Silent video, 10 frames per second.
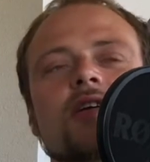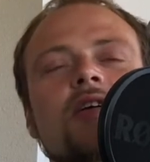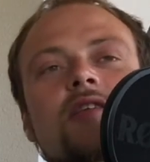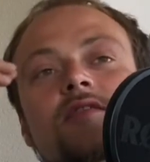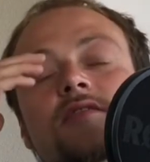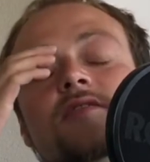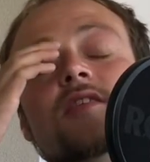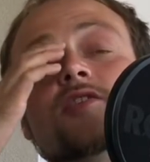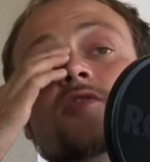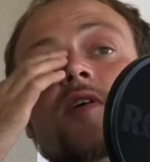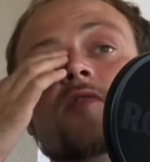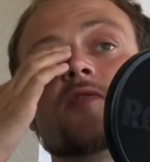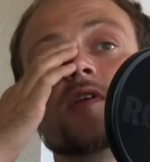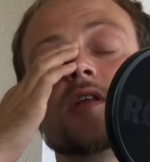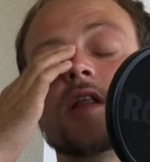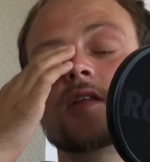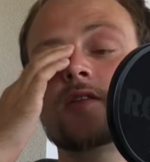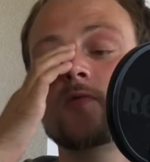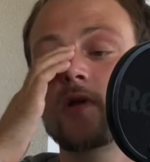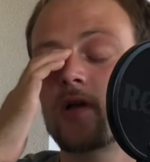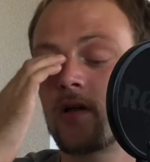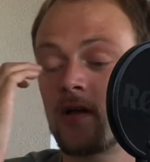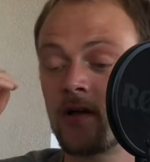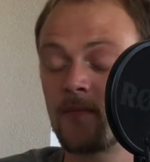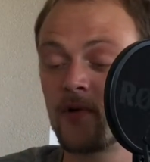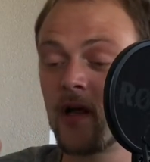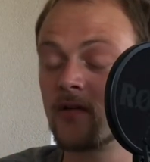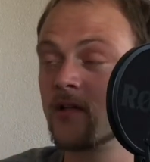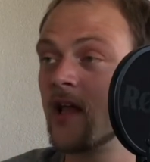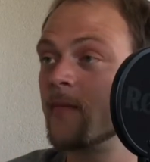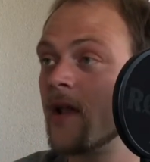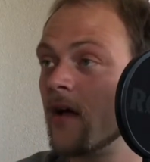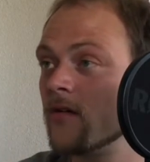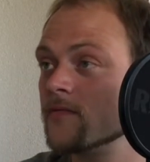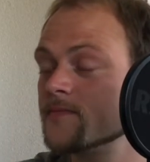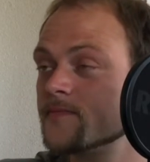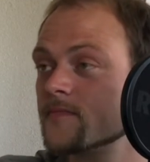It's such a great routine. You want to put out the name now?